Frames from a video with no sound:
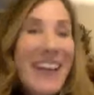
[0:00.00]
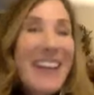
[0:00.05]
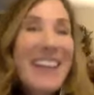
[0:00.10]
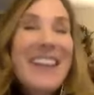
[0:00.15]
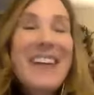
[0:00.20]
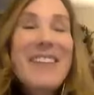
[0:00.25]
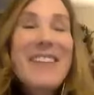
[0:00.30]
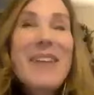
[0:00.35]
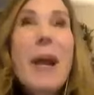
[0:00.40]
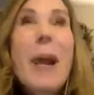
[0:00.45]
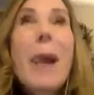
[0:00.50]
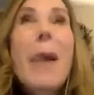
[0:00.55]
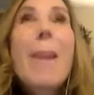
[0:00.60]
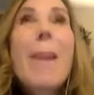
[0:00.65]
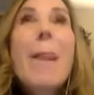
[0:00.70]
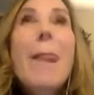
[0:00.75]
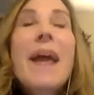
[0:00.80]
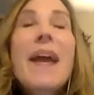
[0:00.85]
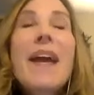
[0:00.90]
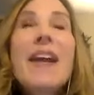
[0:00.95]
I love it.
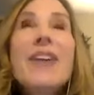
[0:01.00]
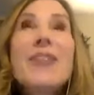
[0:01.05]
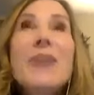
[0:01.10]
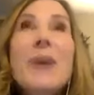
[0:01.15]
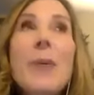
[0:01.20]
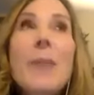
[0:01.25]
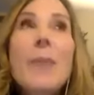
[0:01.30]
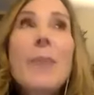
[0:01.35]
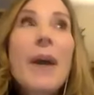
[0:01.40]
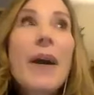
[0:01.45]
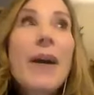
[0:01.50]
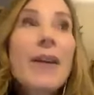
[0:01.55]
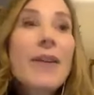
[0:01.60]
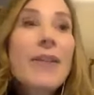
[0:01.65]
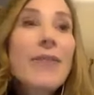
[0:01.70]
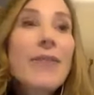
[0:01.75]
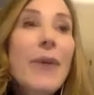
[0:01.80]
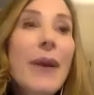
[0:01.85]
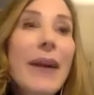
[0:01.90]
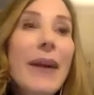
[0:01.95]
You know, part
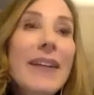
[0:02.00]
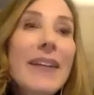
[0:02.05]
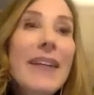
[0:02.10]
of right